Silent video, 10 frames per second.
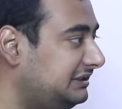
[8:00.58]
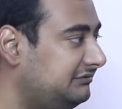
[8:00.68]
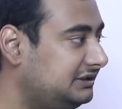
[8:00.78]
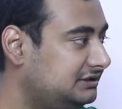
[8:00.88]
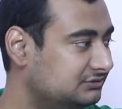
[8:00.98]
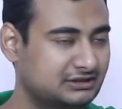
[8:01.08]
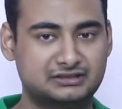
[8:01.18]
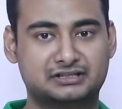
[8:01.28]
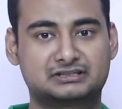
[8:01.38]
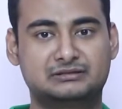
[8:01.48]
the tv you can
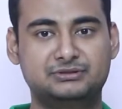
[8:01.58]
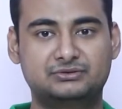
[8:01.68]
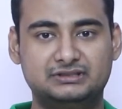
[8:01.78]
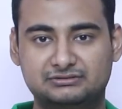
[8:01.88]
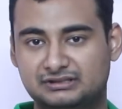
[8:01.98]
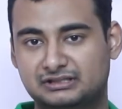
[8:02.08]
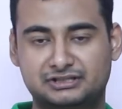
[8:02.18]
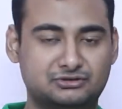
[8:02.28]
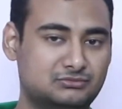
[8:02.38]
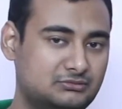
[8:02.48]
connect the computer you can
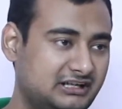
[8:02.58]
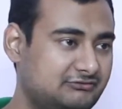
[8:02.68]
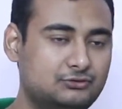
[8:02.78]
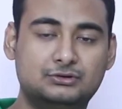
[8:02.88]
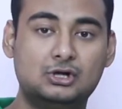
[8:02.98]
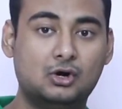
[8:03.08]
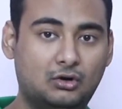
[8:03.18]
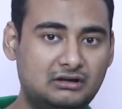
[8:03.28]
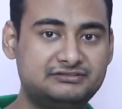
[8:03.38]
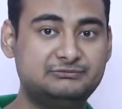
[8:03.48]
connect your mobile phone
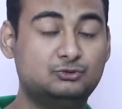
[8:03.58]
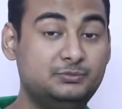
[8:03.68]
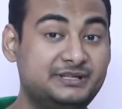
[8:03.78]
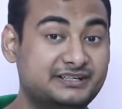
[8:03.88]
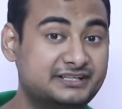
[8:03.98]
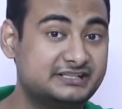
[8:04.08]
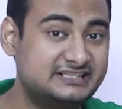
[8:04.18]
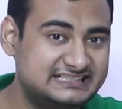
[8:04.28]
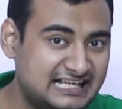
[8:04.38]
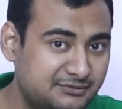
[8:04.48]
all of them would be
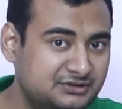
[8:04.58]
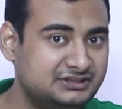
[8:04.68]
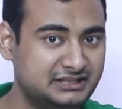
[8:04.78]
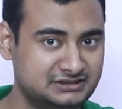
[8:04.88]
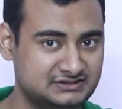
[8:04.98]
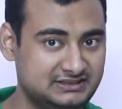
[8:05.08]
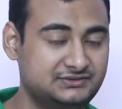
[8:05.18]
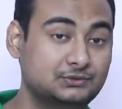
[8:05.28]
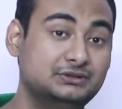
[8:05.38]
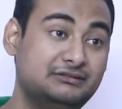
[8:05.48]
connected simultaneously
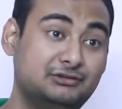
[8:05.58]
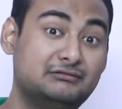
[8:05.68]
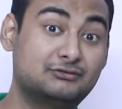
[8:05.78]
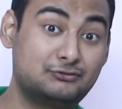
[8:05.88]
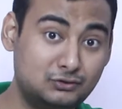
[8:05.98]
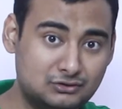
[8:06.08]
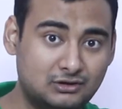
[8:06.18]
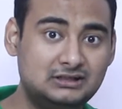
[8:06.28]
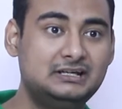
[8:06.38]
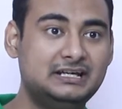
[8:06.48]
so if you have a phone
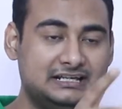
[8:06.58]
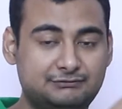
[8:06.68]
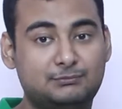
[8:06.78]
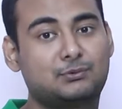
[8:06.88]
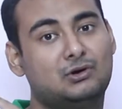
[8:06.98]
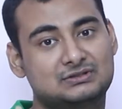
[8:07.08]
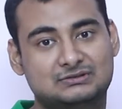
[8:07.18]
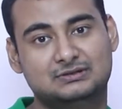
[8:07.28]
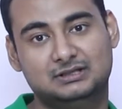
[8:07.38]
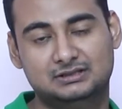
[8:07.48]
call it will pause
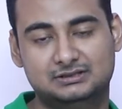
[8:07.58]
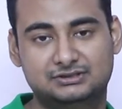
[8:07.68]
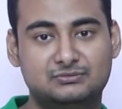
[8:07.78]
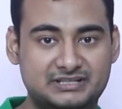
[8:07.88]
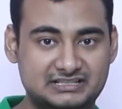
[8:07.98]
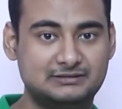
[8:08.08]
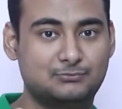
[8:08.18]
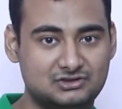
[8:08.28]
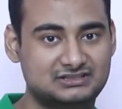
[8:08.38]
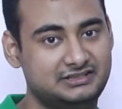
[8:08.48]
uh, you know basically
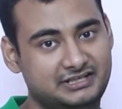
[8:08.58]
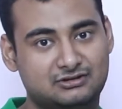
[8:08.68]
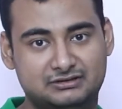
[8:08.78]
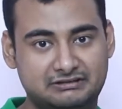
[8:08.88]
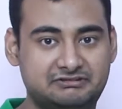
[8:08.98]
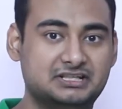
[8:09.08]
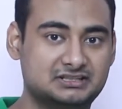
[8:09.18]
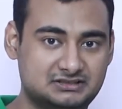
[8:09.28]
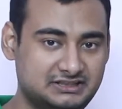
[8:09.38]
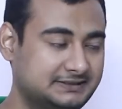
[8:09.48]
pause the data on every
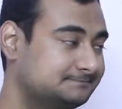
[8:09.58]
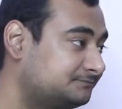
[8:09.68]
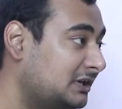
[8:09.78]
other thing